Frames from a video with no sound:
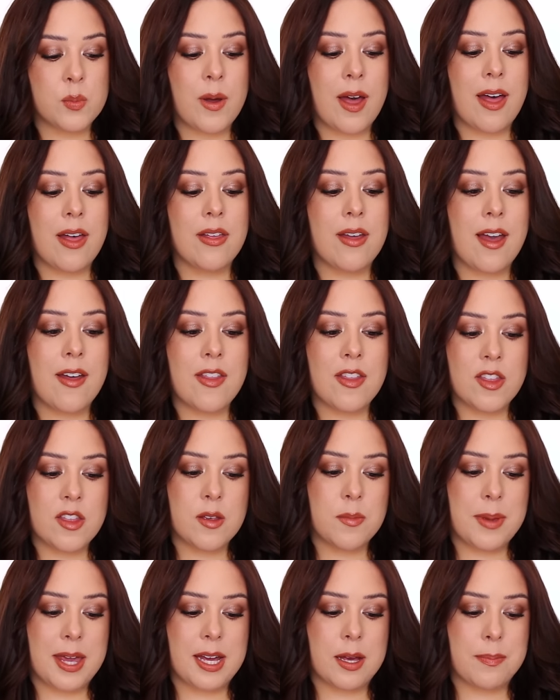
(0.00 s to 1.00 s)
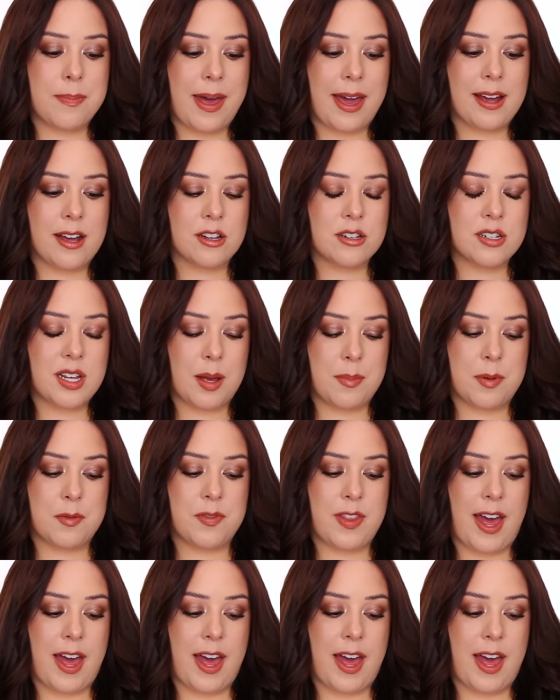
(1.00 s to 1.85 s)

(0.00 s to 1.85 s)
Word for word: well, and then the makeup bag on top of